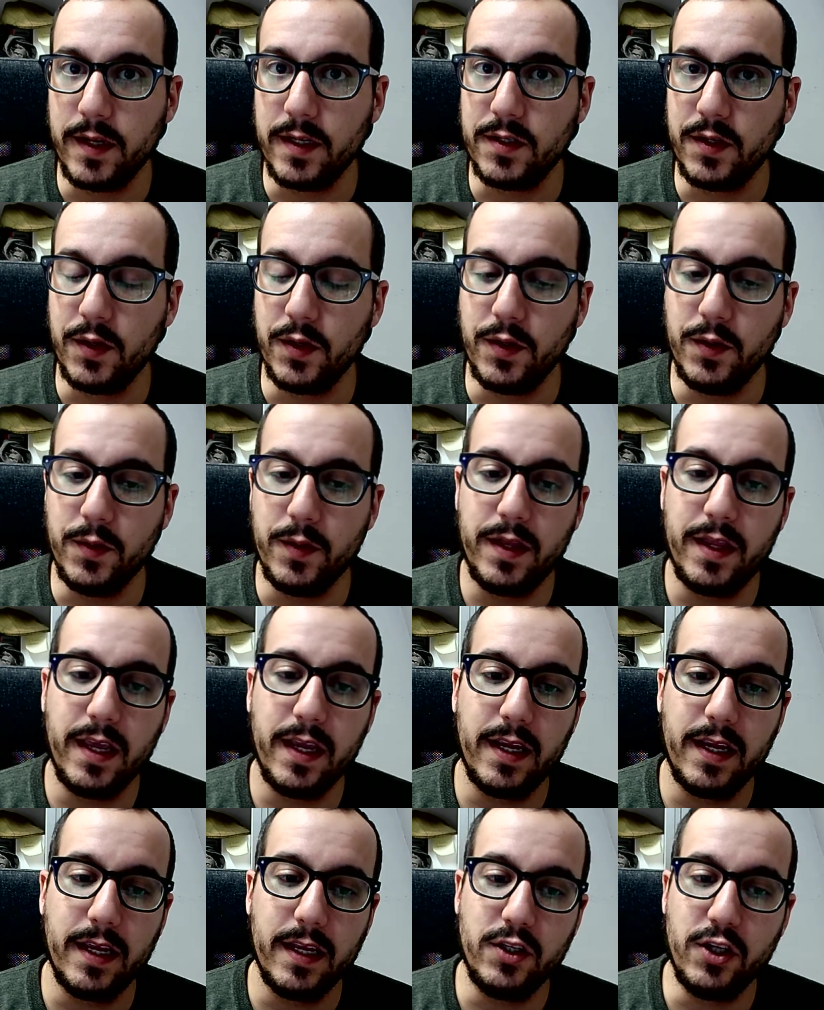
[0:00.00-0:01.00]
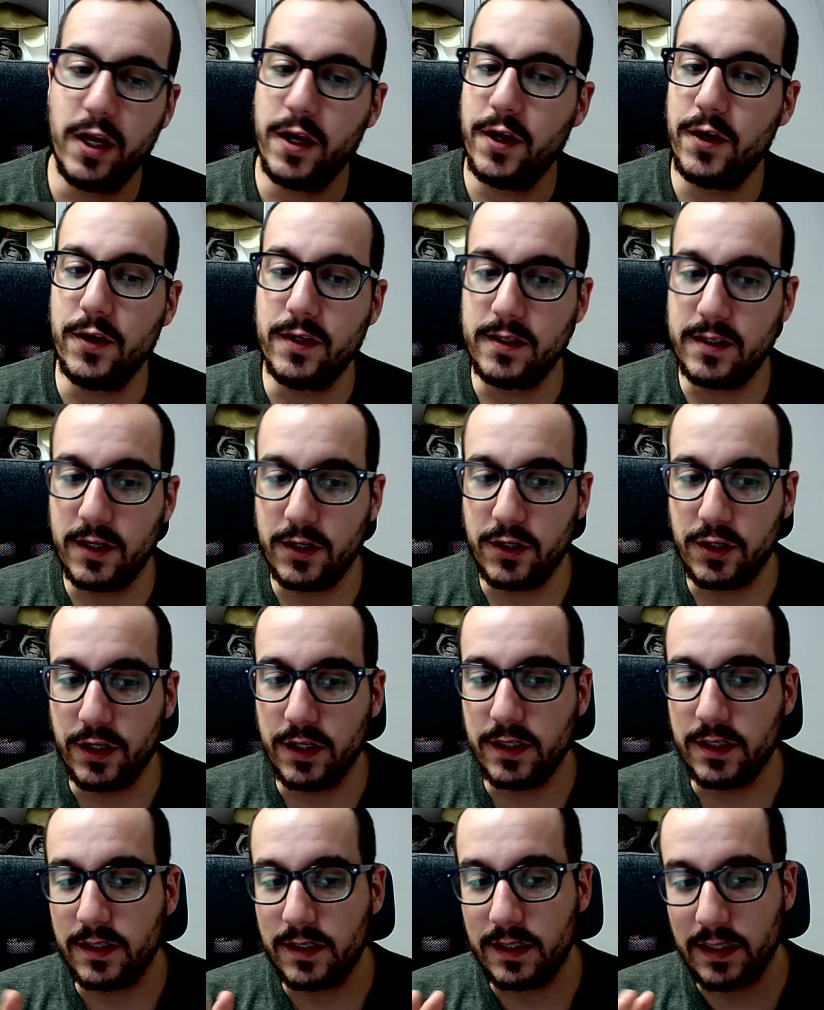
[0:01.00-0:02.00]
So you would think gender is such
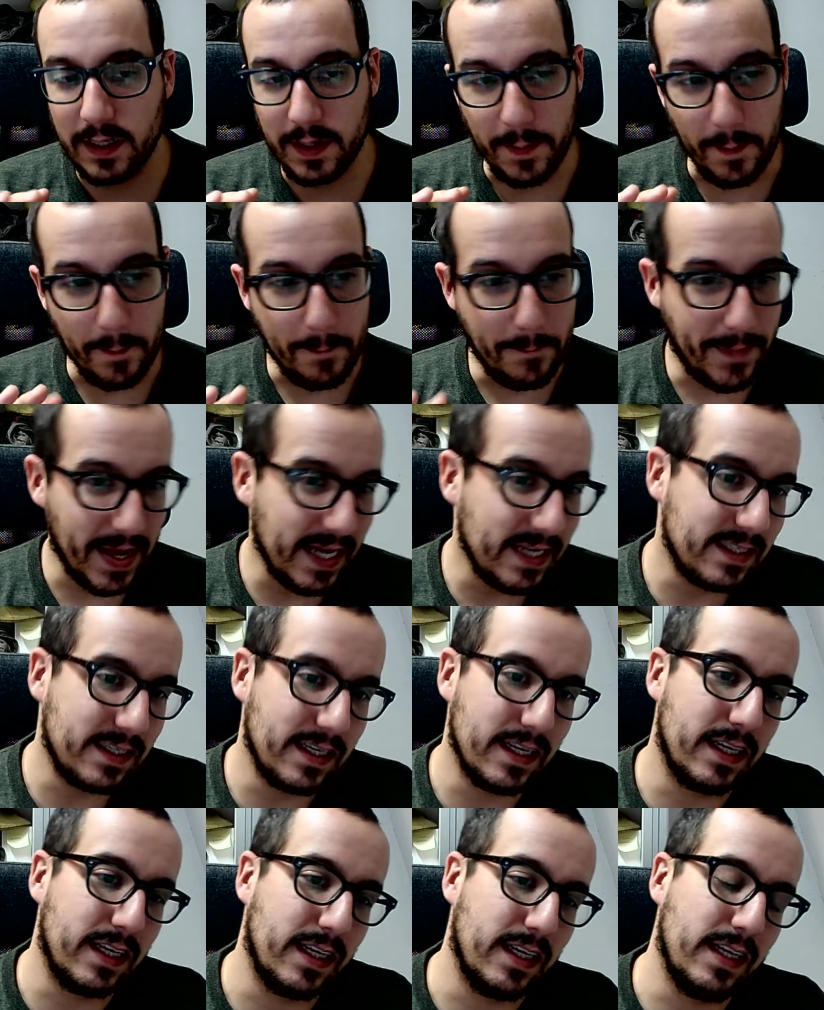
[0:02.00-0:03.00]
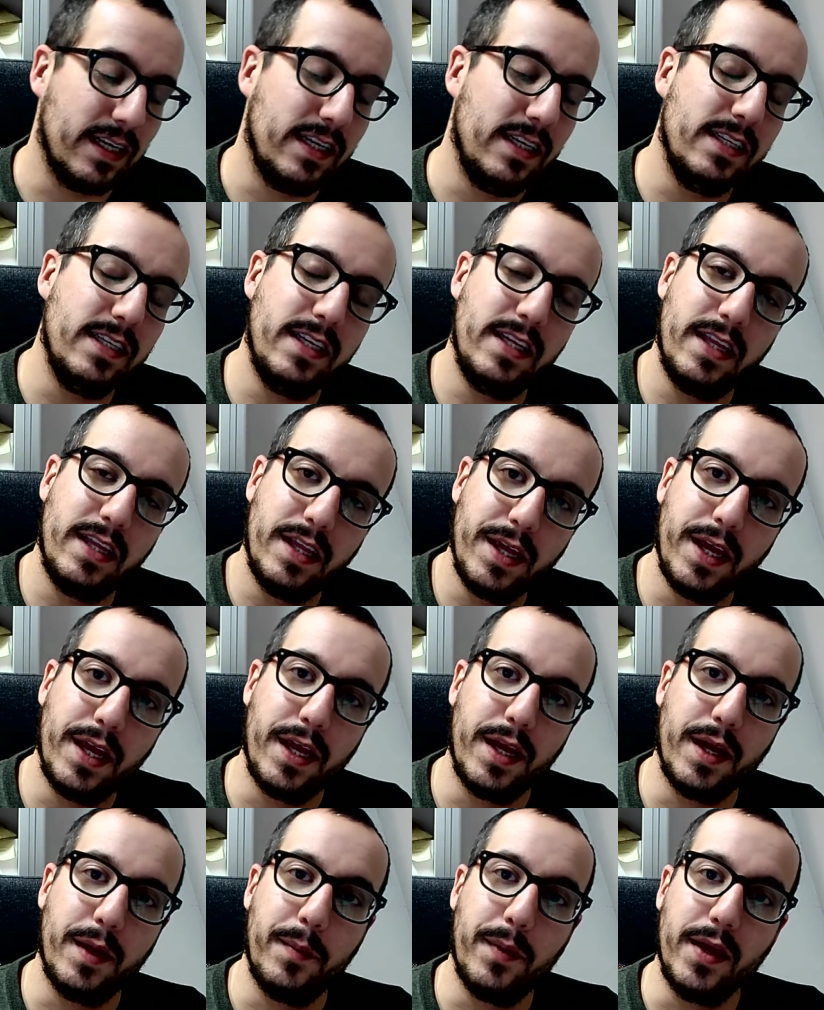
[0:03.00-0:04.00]
a basic, easy
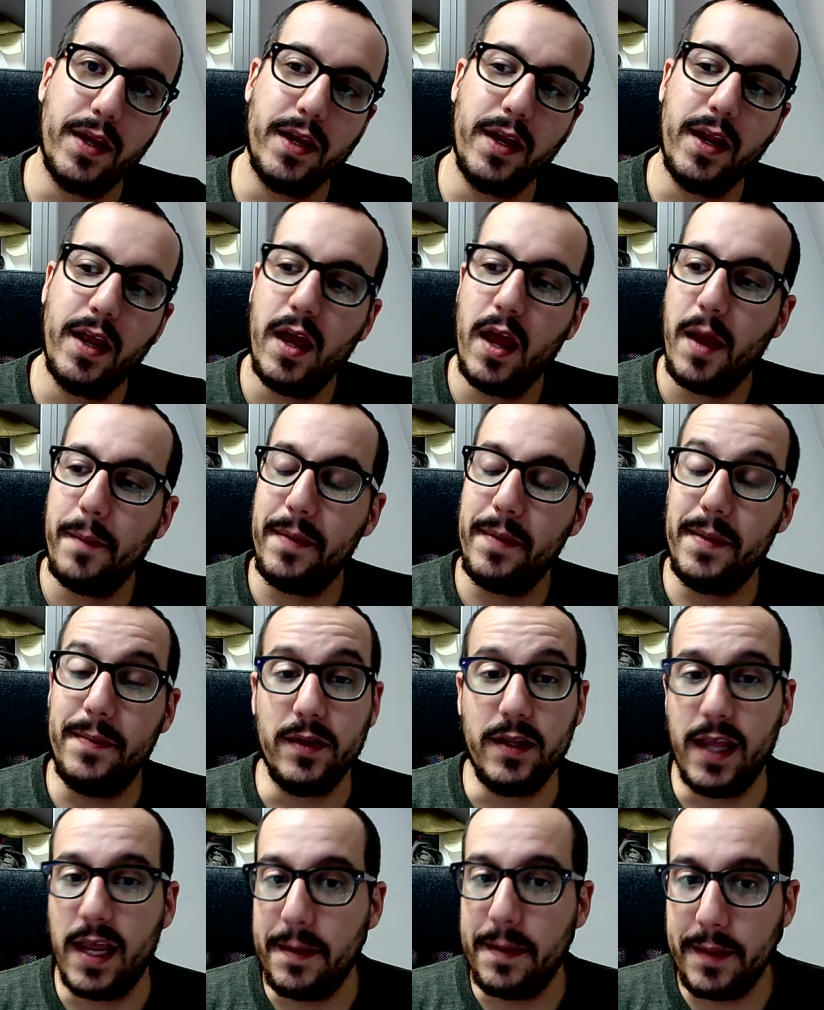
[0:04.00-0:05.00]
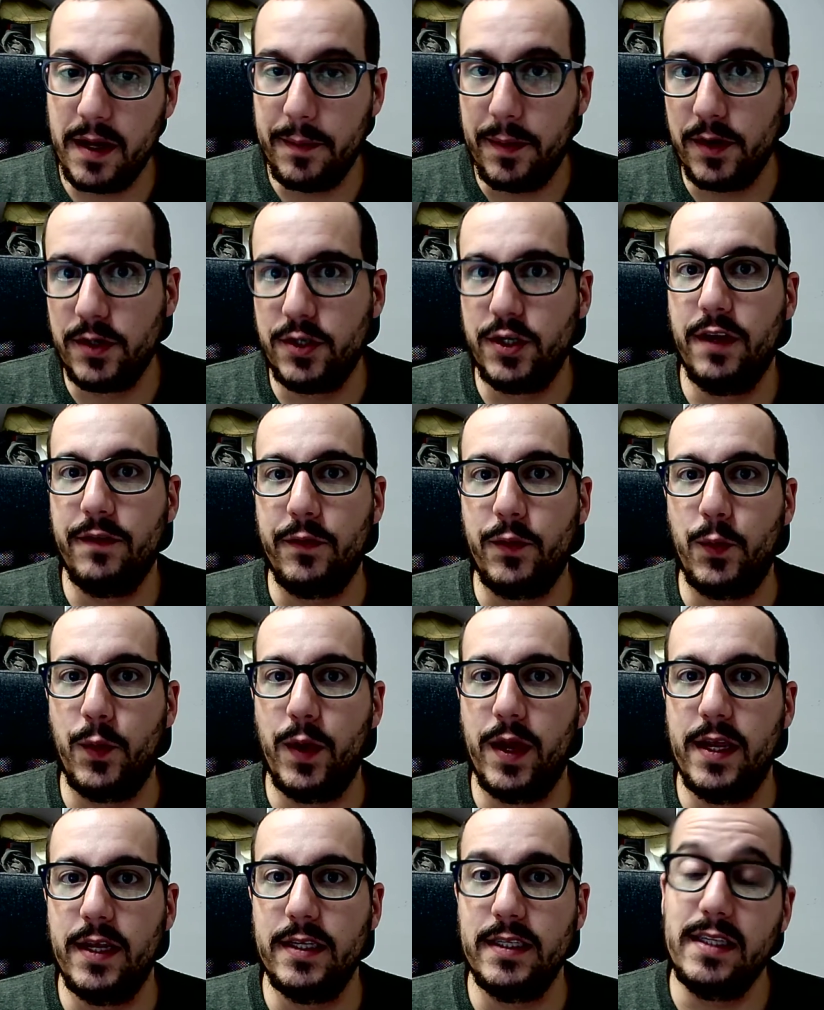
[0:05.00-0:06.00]
thing, but people name it a bunch of different
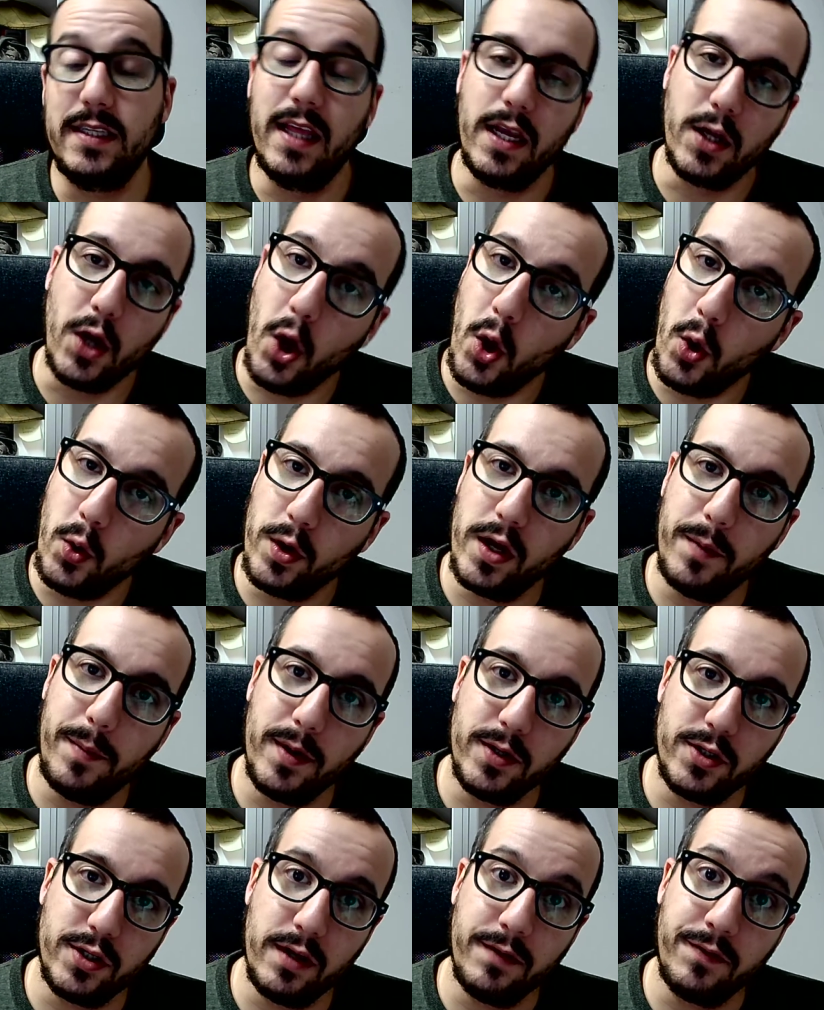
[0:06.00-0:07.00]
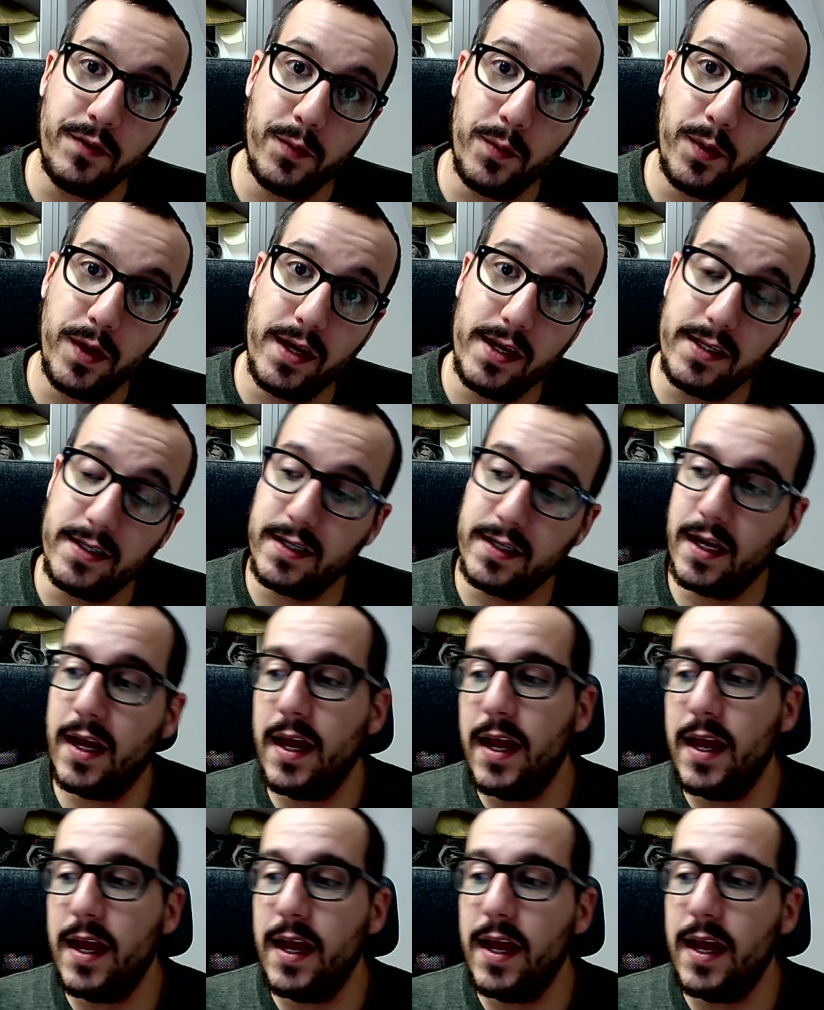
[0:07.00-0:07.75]
ways. They code it a bunch of different ways.